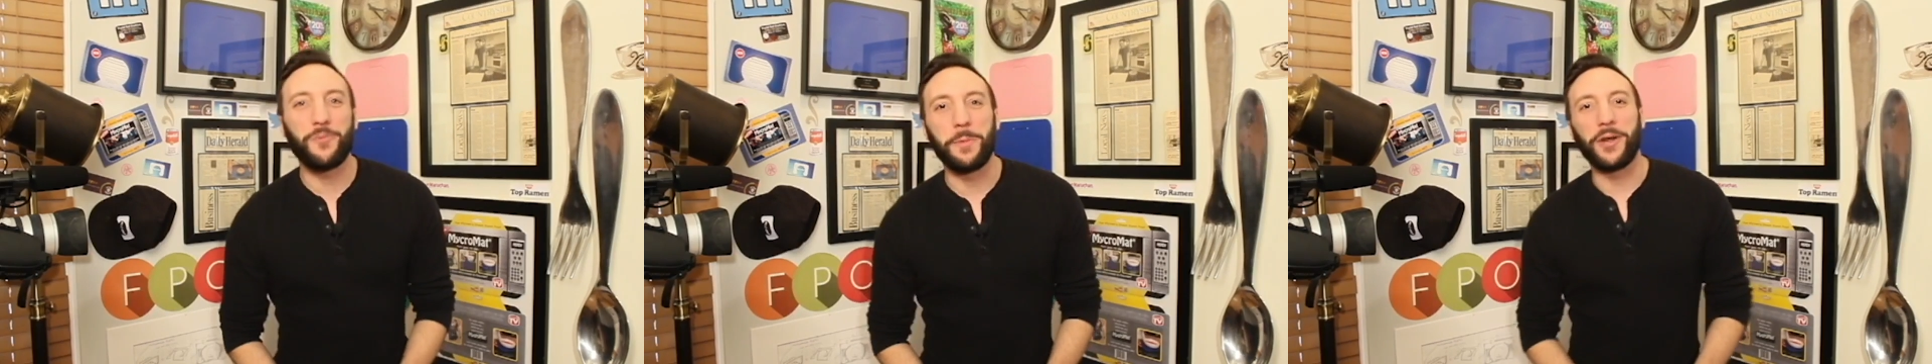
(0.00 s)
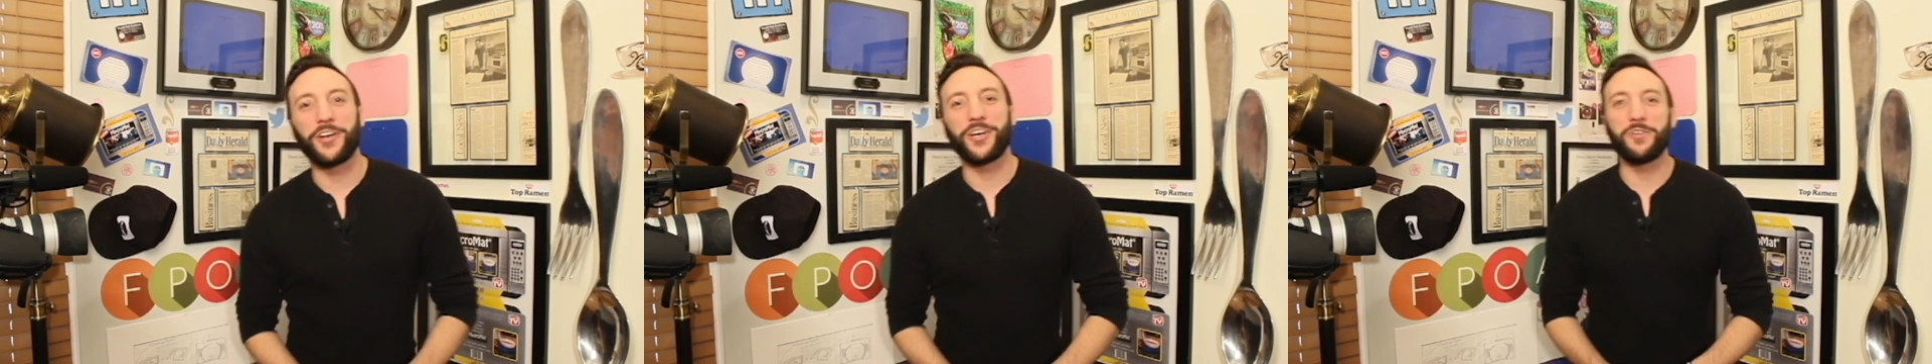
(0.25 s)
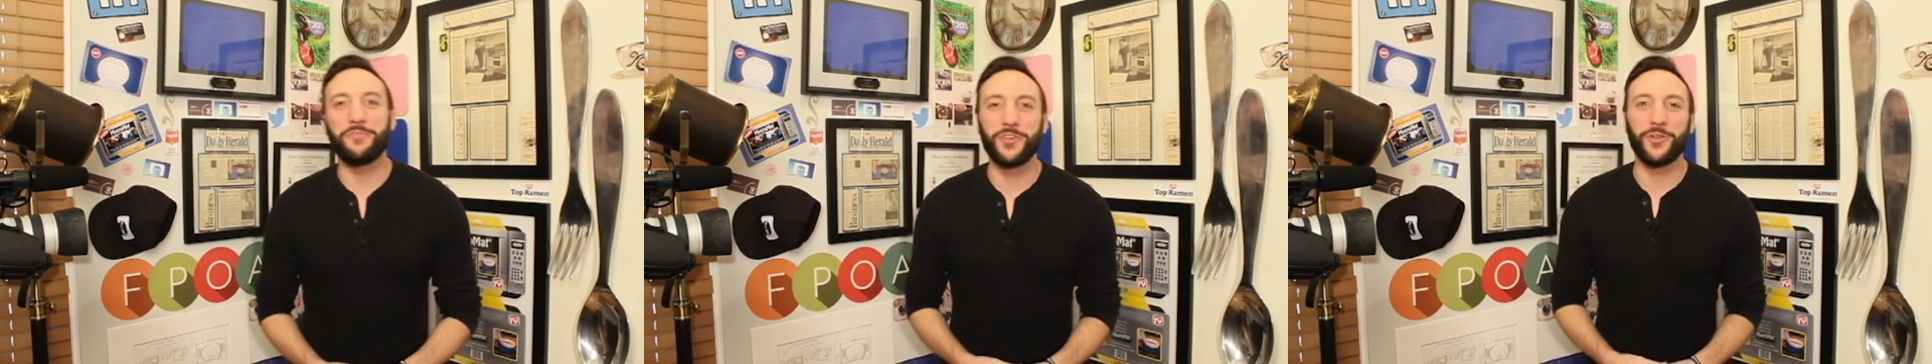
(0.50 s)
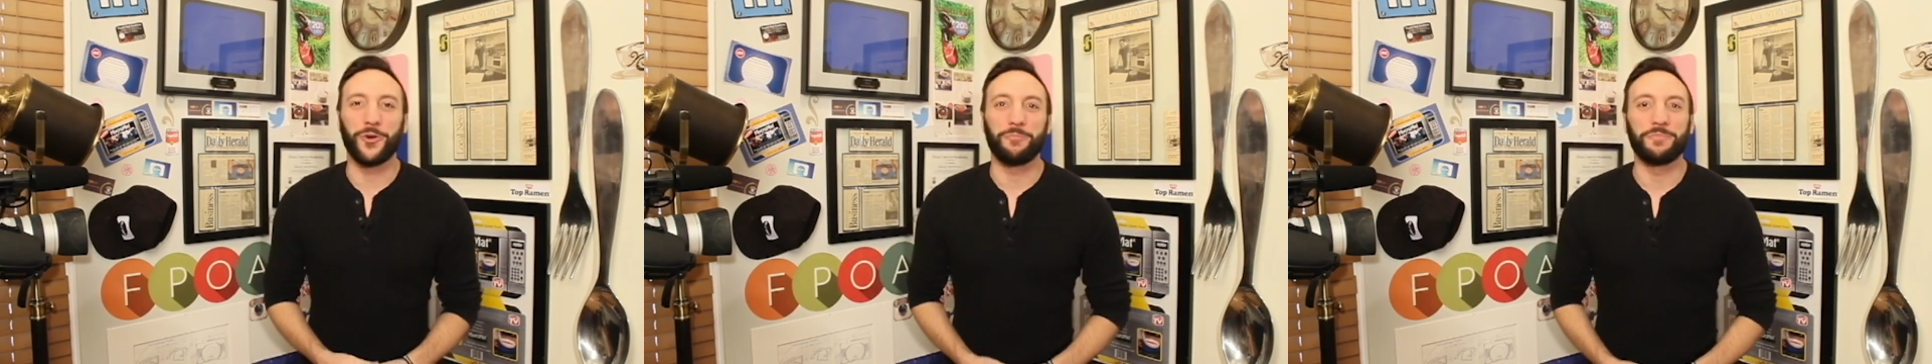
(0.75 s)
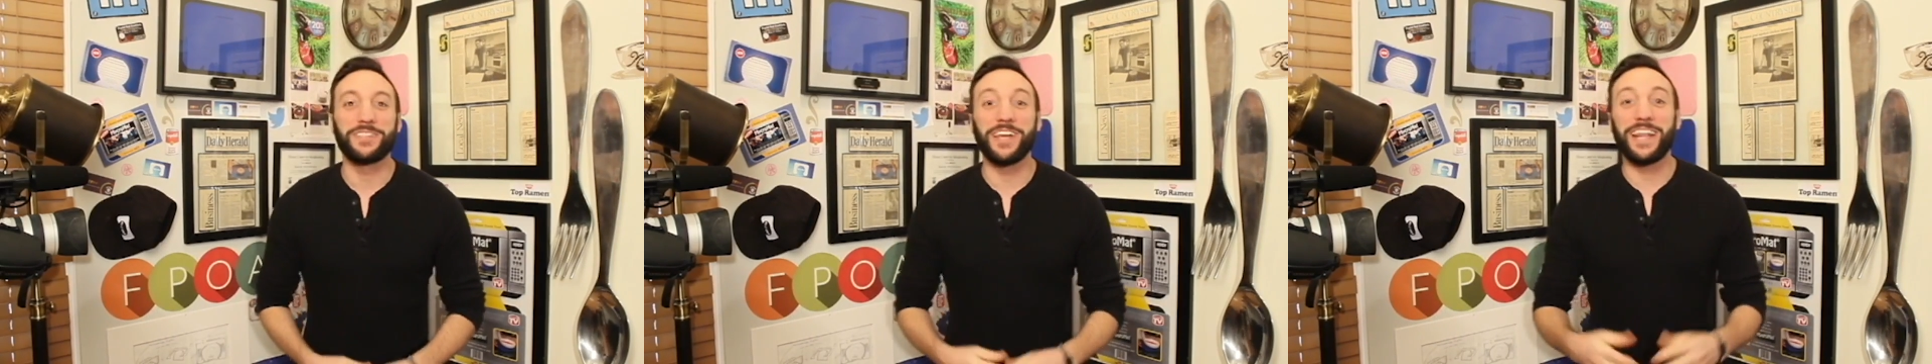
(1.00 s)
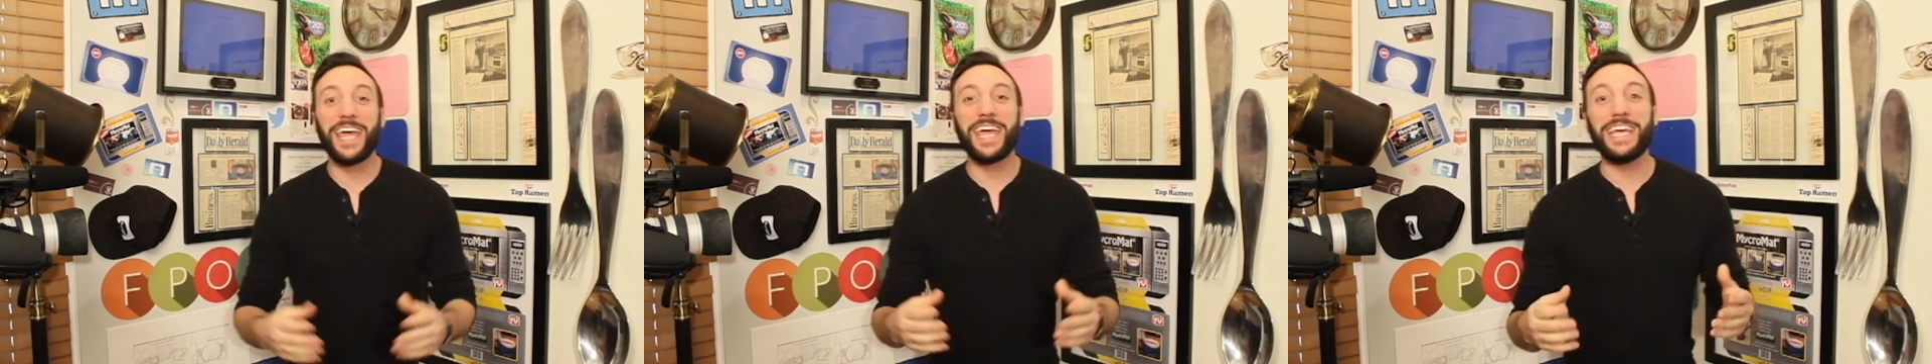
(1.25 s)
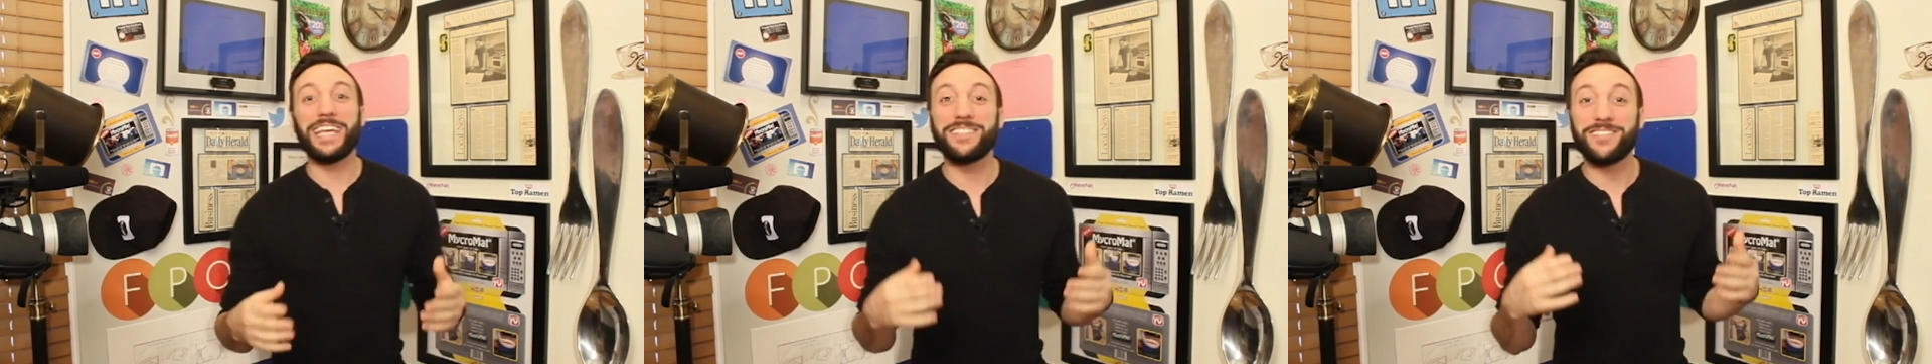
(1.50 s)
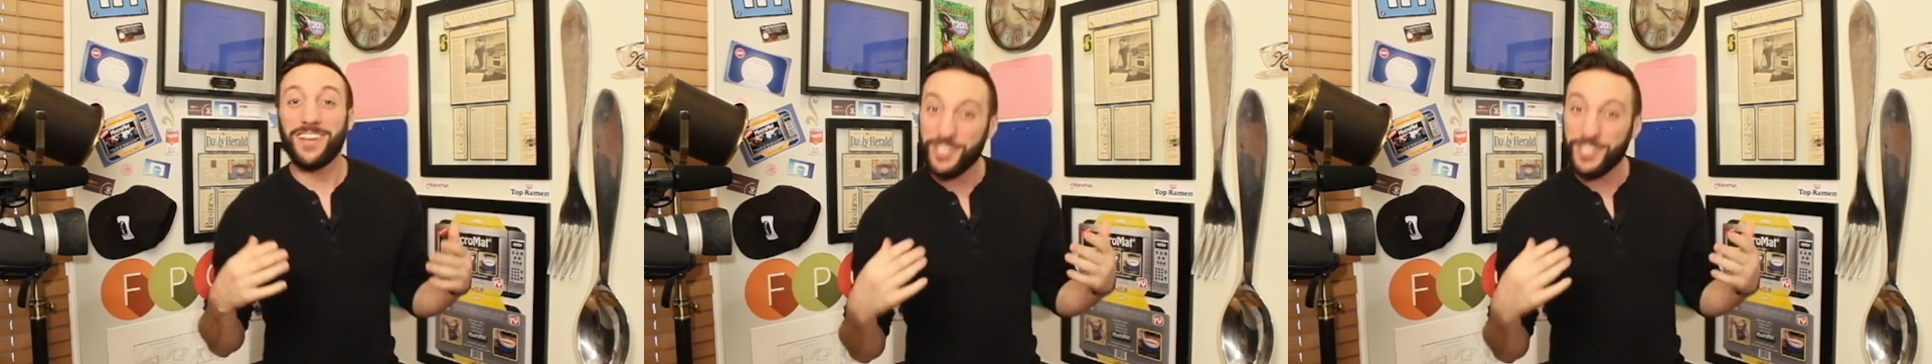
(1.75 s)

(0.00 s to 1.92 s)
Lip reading: of America review. Today is